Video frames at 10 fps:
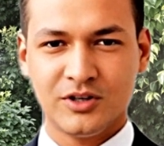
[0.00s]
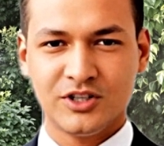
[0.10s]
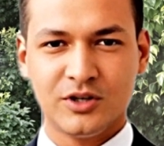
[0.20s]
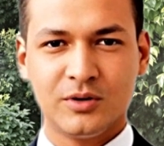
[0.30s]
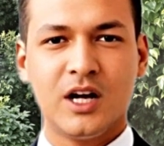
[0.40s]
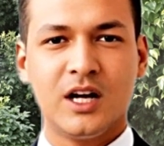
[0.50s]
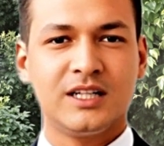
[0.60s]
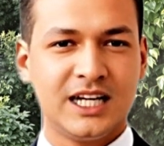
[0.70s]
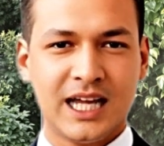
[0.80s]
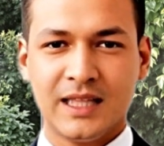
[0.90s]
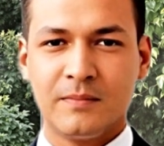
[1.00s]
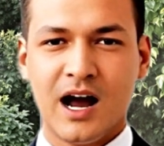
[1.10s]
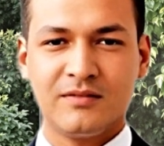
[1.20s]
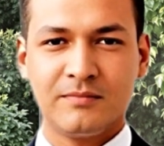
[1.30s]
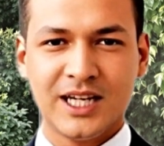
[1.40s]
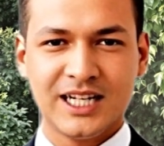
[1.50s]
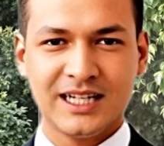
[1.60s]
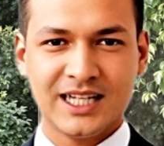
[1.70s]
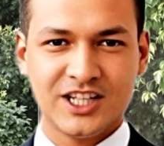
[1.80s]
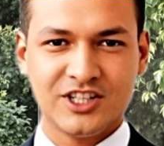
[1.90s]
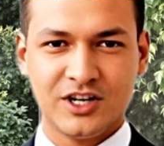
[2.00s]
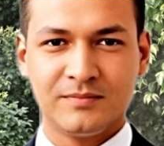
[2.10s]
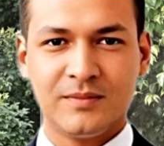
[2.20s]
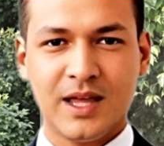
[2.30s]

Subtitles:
or two to get them out of immediate danger.